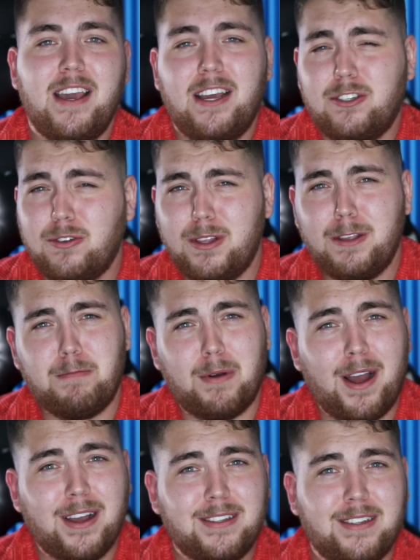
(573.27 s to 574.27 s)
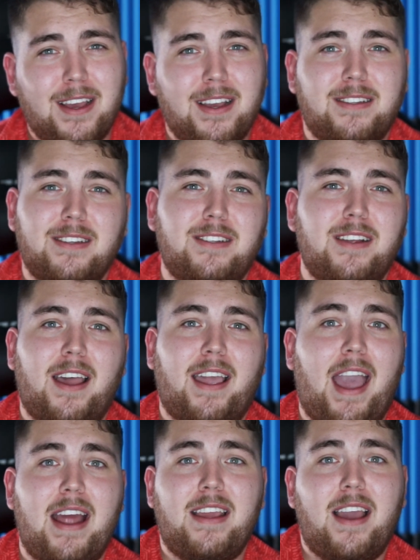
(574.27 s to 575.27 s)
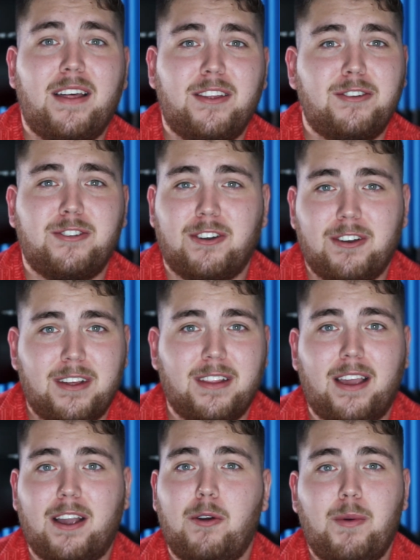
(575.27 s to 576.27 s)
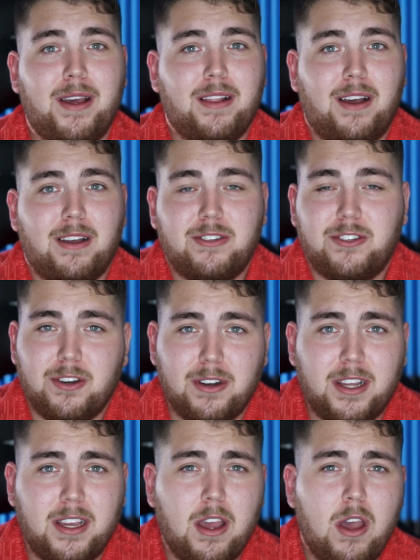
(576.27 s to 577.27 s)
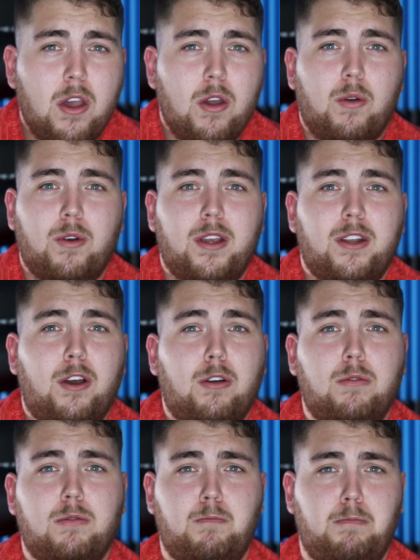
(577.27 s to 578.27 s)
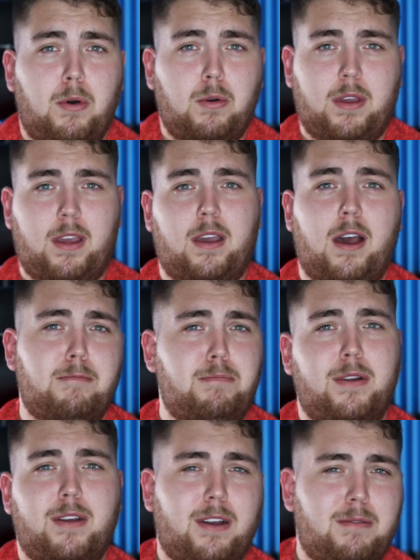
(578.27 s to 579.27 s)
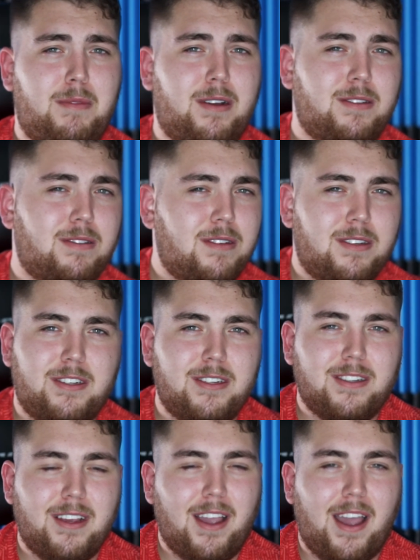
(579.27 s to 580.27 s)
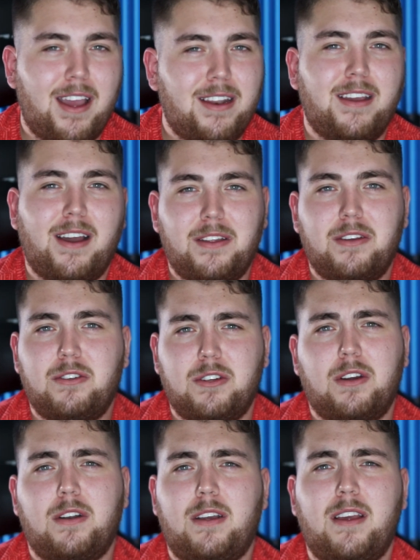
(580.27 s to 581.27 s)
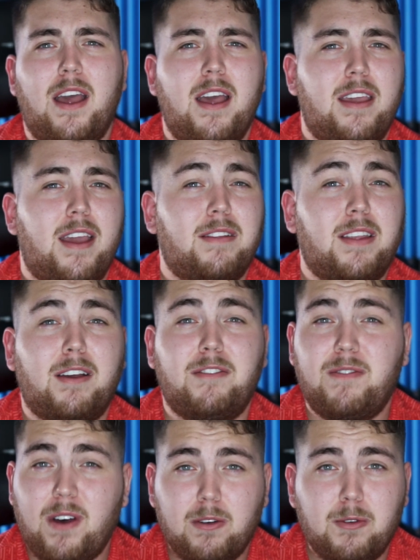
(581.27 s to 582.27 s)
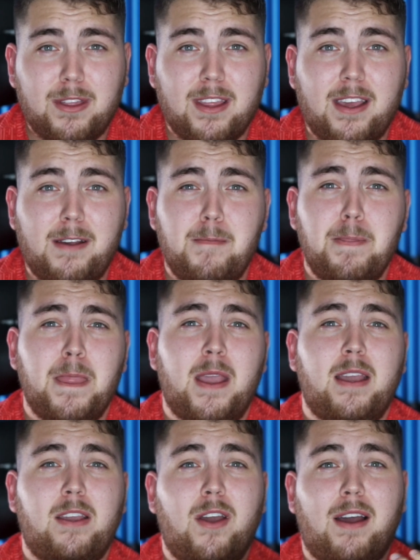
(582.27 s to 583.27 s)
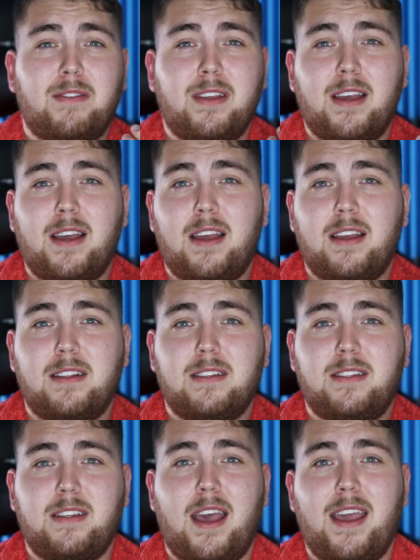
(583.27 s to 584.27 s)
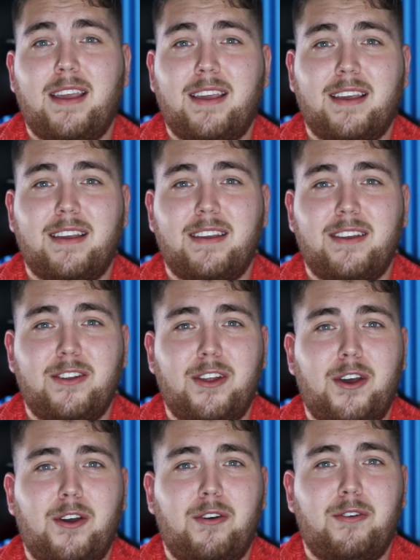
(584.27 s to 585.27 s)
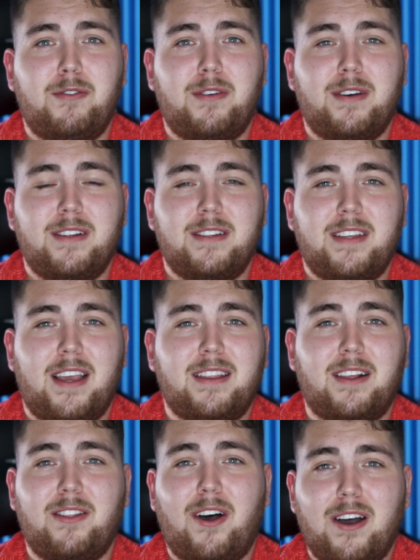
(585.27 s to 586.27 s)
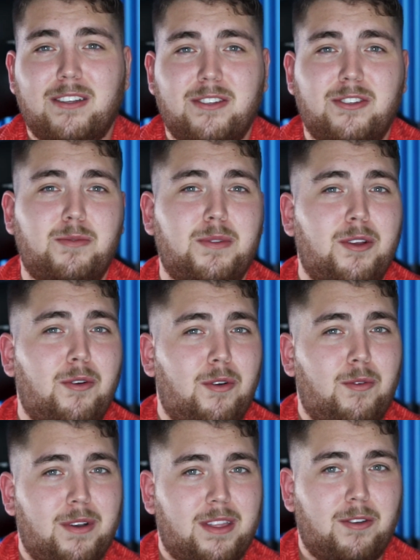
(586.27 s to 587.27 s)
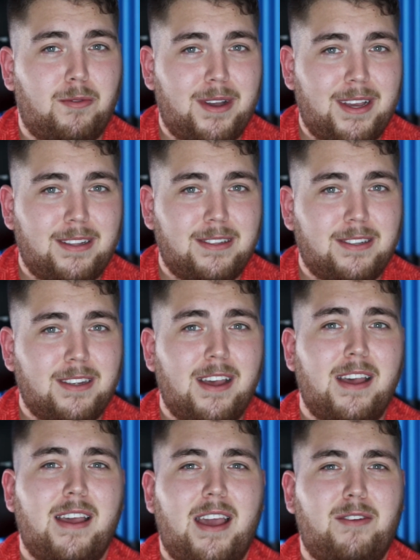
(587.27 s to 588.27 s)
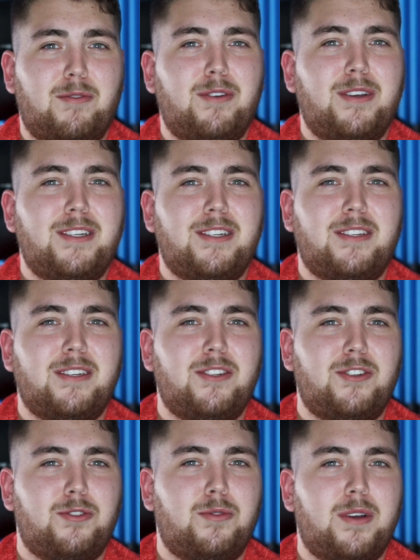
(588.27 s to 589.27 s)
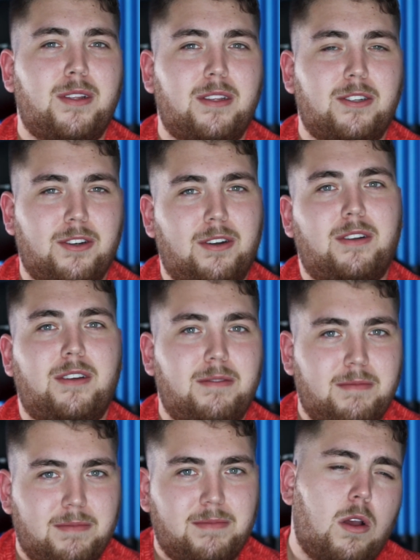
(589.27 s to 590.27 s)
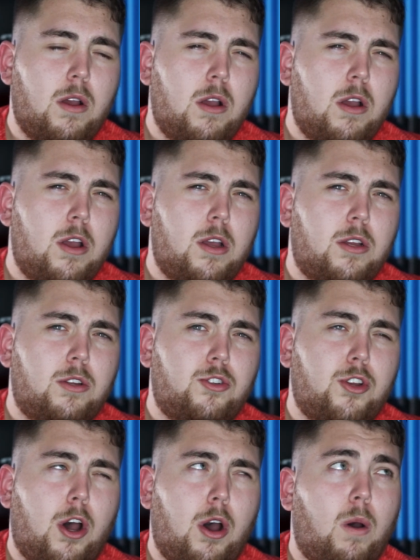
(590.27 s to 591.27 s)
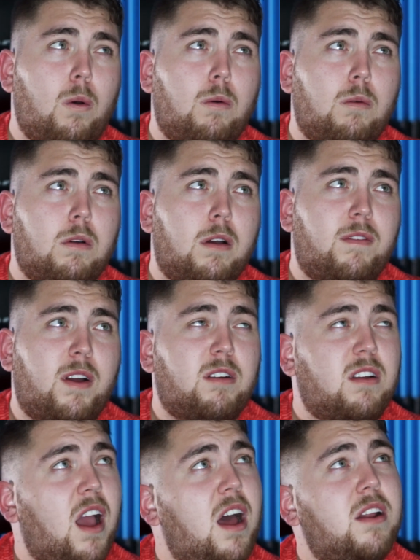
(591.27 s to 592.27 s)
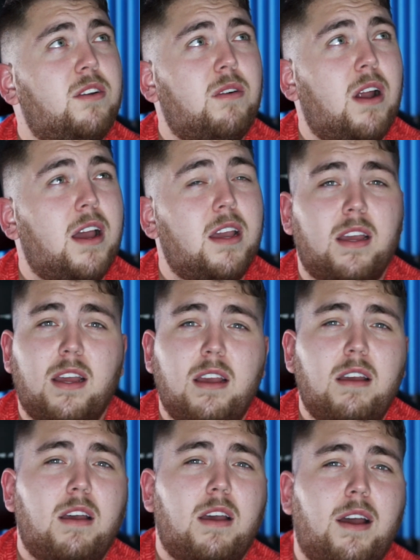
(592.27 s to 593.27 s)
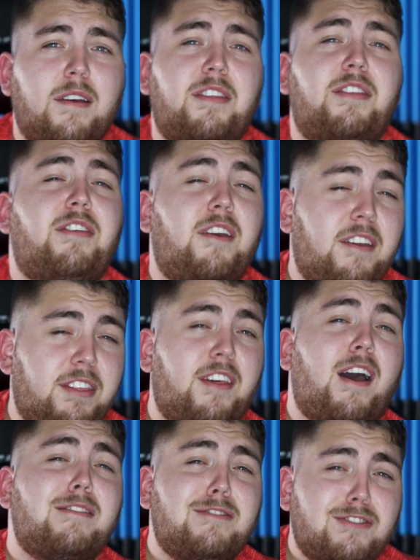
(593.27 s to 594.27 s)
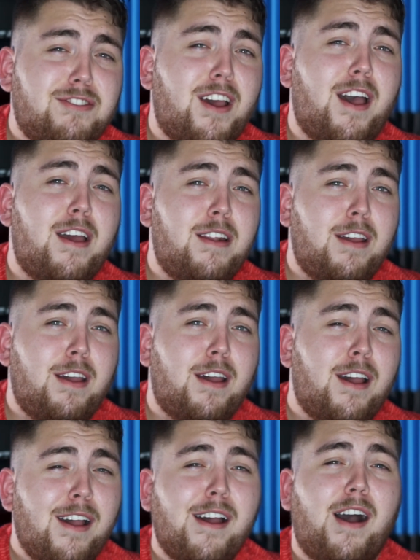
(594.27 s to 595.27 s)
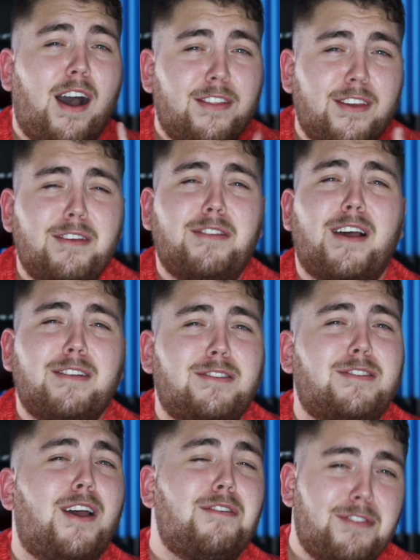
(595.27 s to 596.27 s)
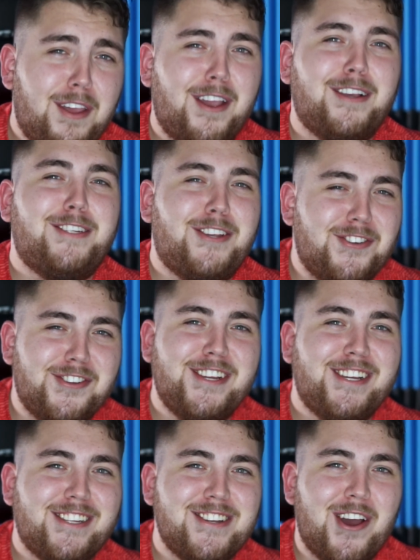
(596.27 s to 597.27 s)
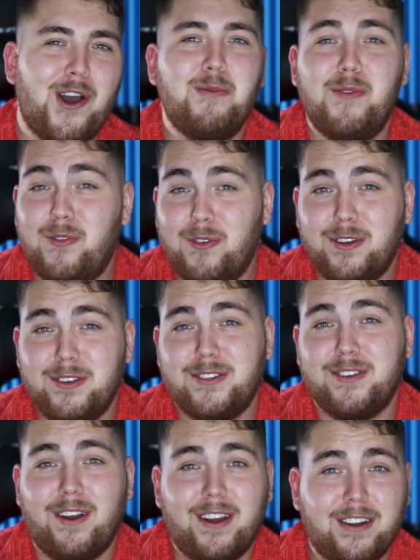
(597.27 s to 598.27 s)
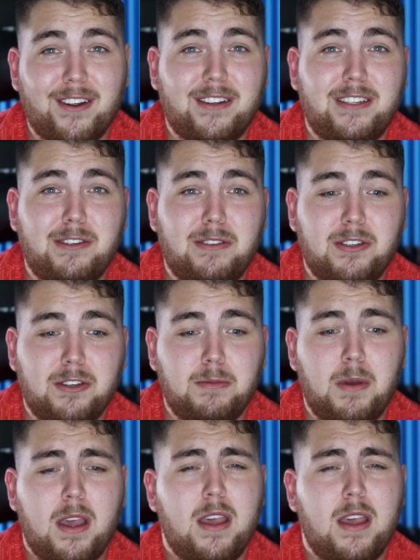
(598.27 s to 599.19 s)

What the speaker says: Enjoying the process. It's like any other journey, like a weight loss journey, or, you know, bulking up, putting on muscle. It's just like any other journey. You have to have fun with it. You have to take, you know, take the losses with the wins, and really just enjoy the journey. So, if I counted right, I think that's 10. I think that's 10 things you need to know before you start here on YouTube.